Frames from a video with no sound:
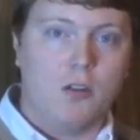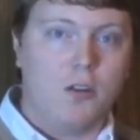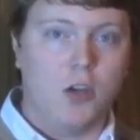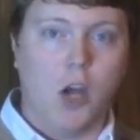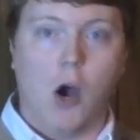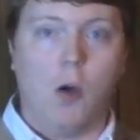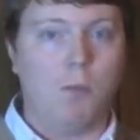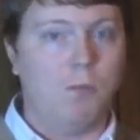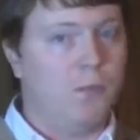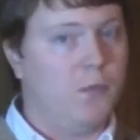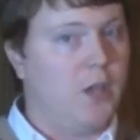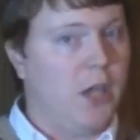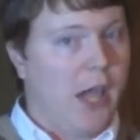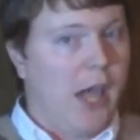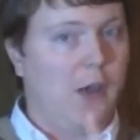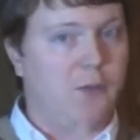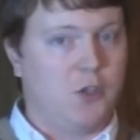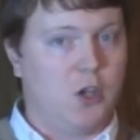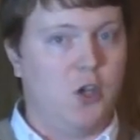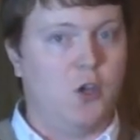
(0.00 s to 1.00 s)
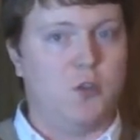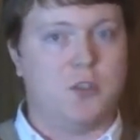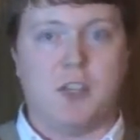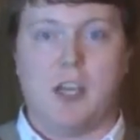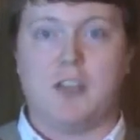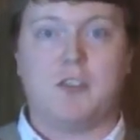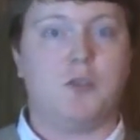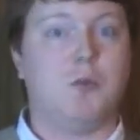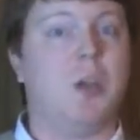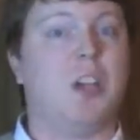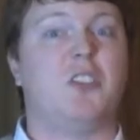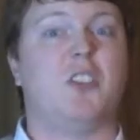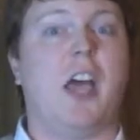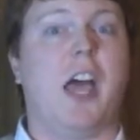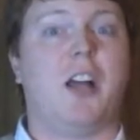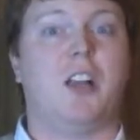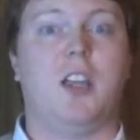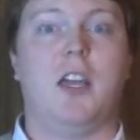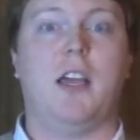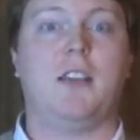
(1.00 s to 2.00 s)
nope, you have to use this
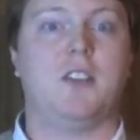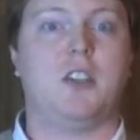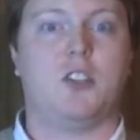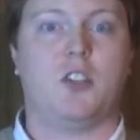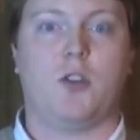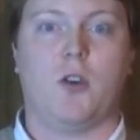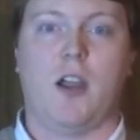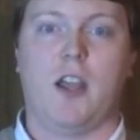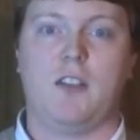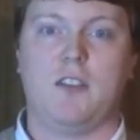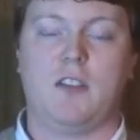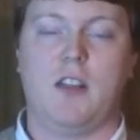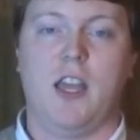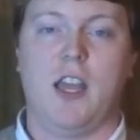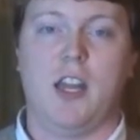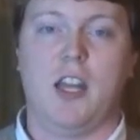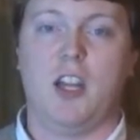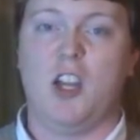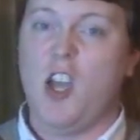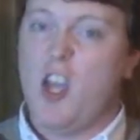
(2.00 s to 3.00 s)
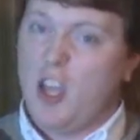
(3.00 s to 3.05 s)
exactly as it's translated.